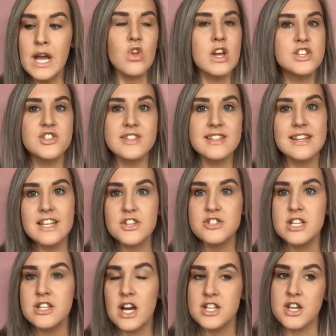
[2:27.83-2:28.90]
I
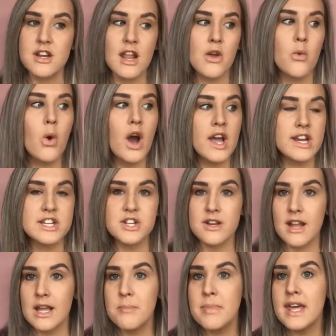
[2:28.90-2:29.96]
don't like wine, I don't
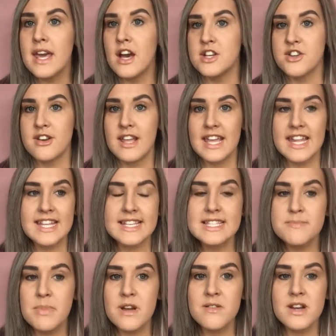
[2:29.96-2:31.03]
like beer, I don't like any
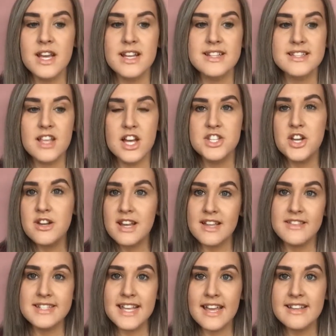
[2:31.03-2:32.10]
spirits. I don't like
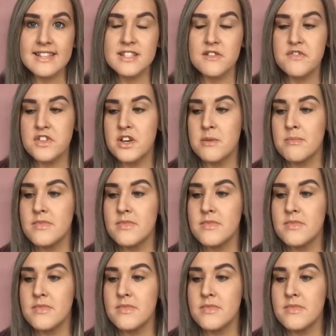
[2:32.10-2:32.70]
the taste of them.